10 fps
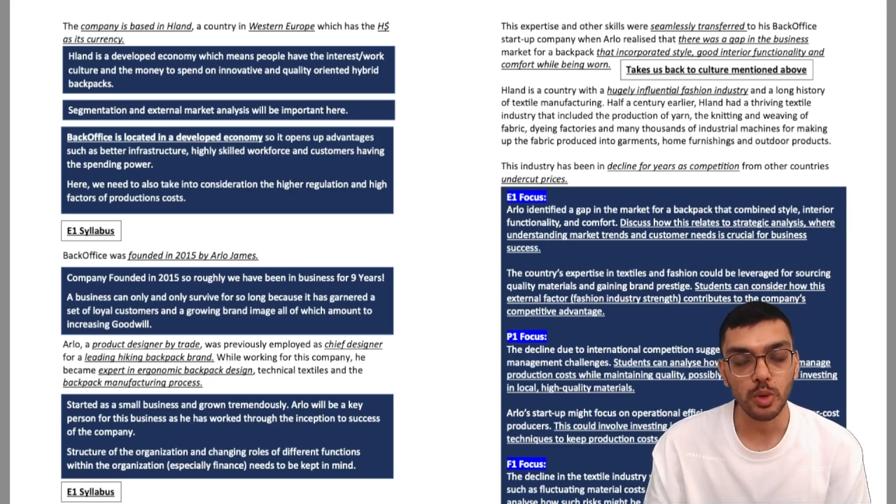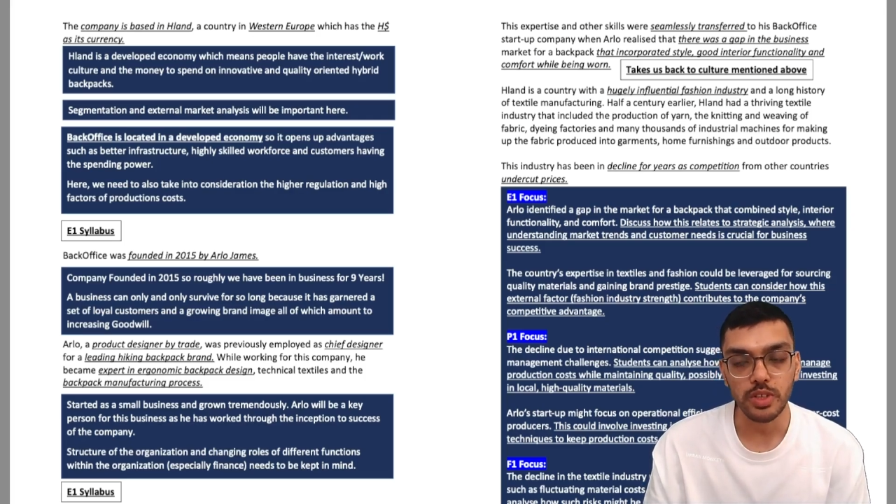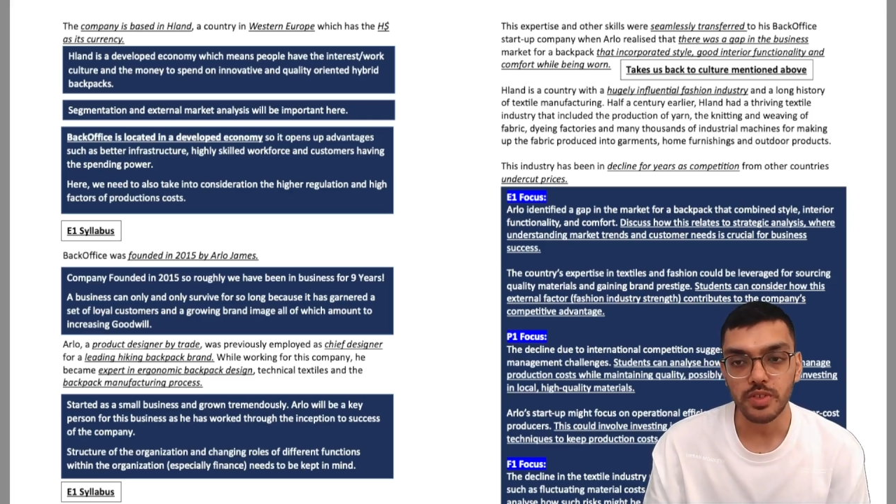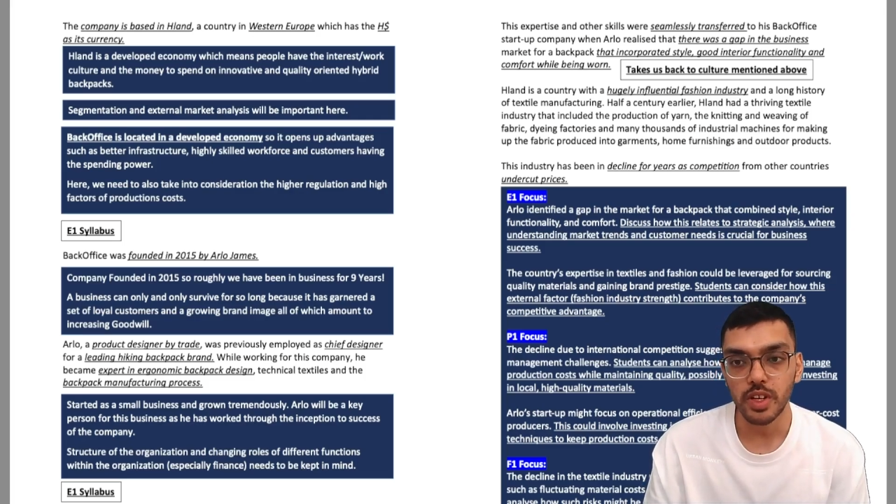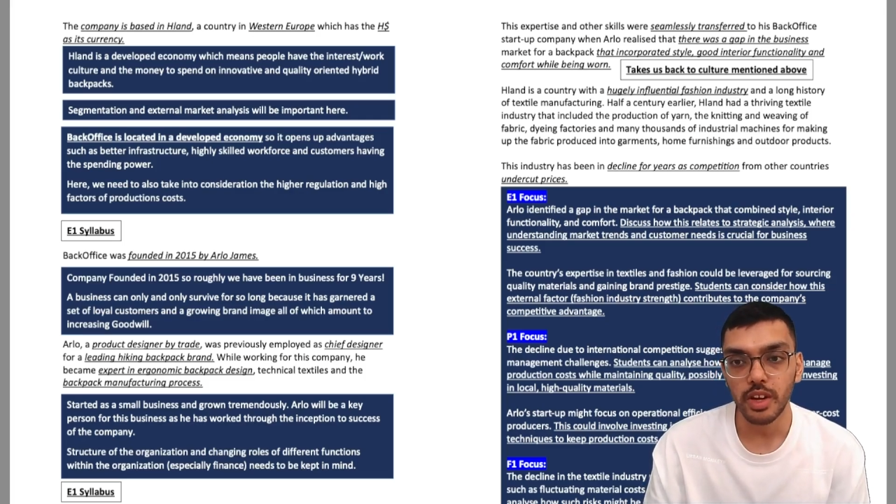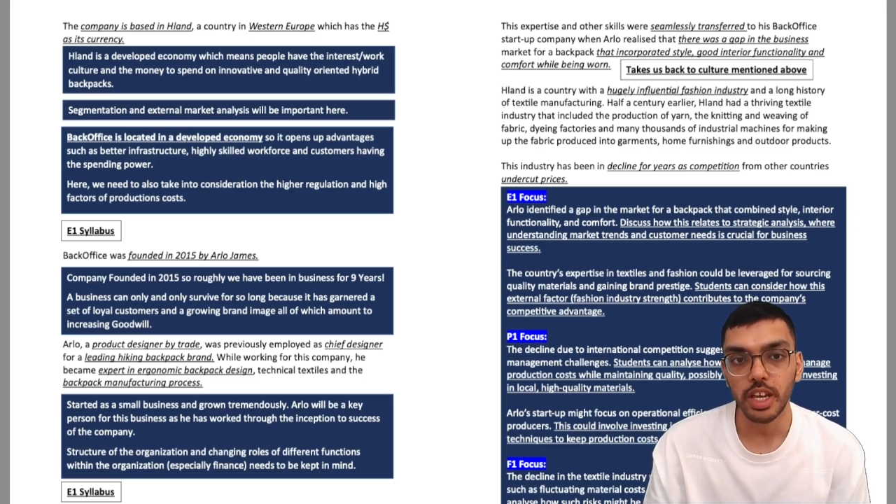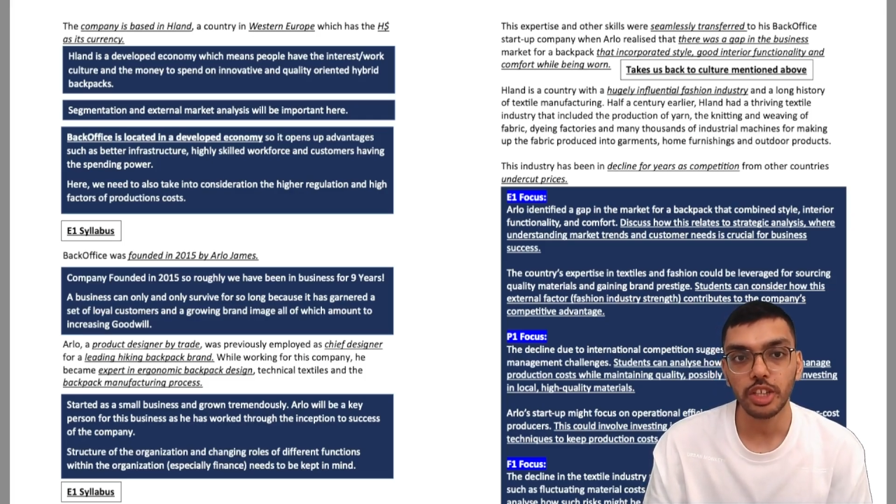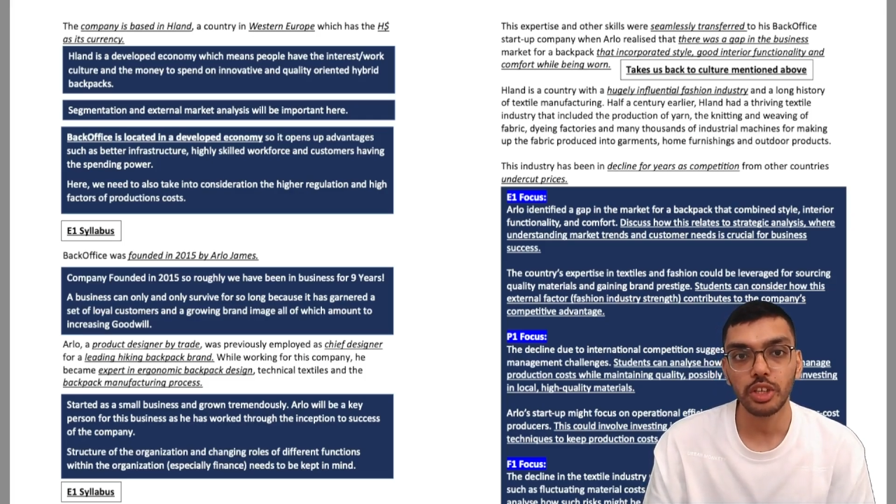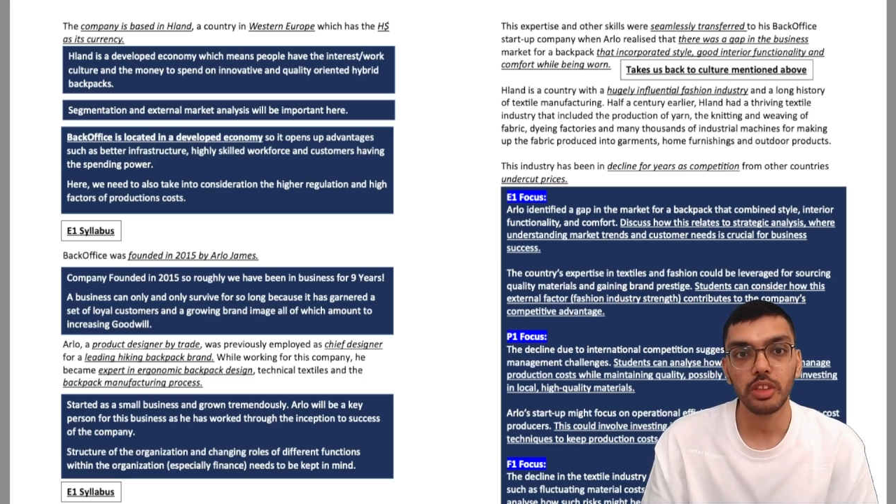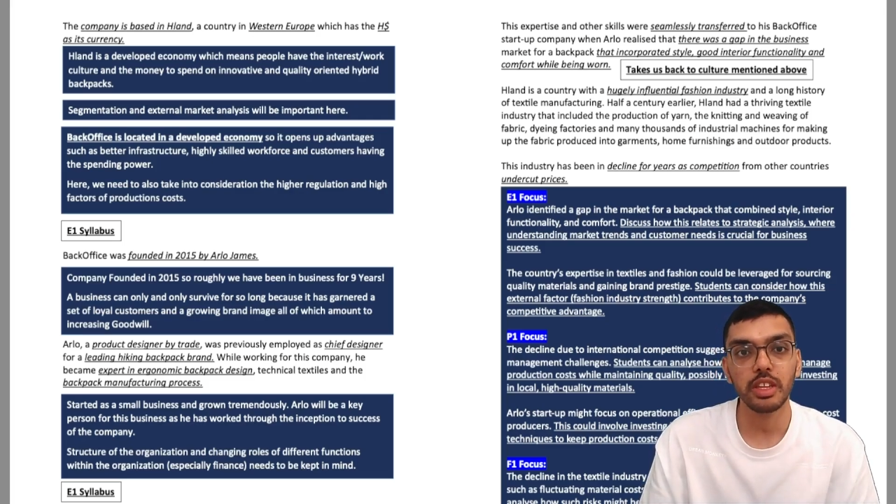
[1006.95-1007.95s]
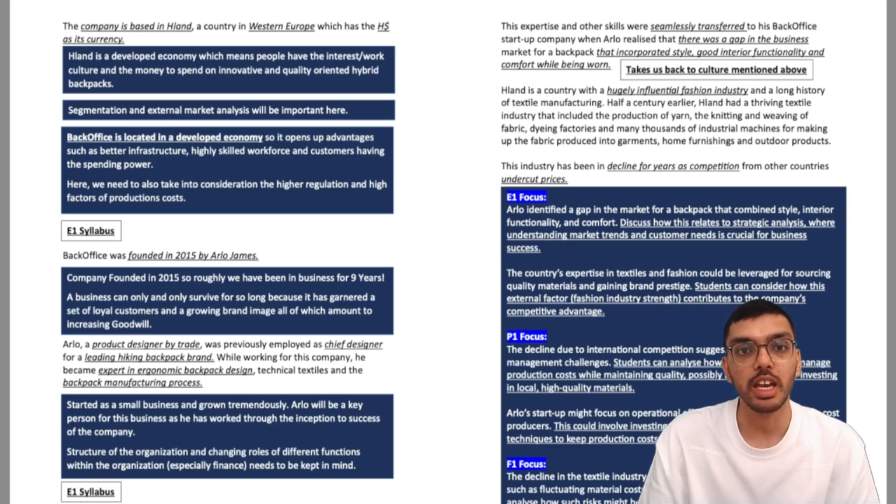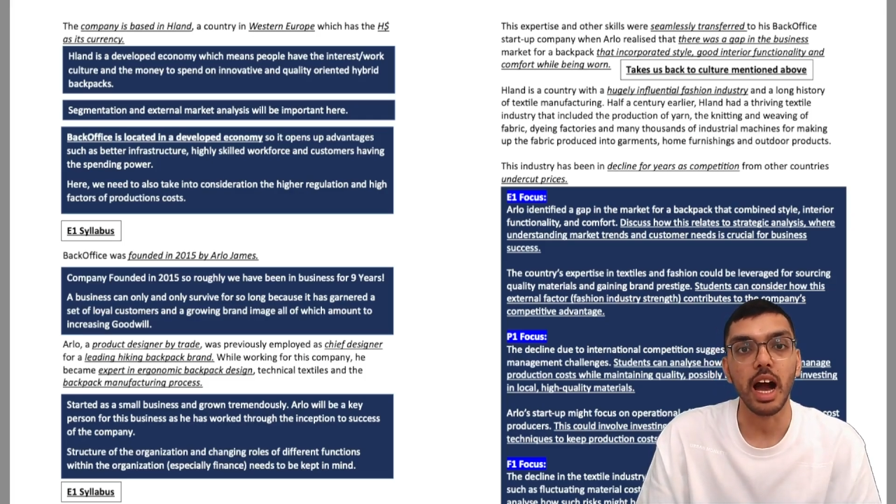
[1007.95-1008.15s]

consideration the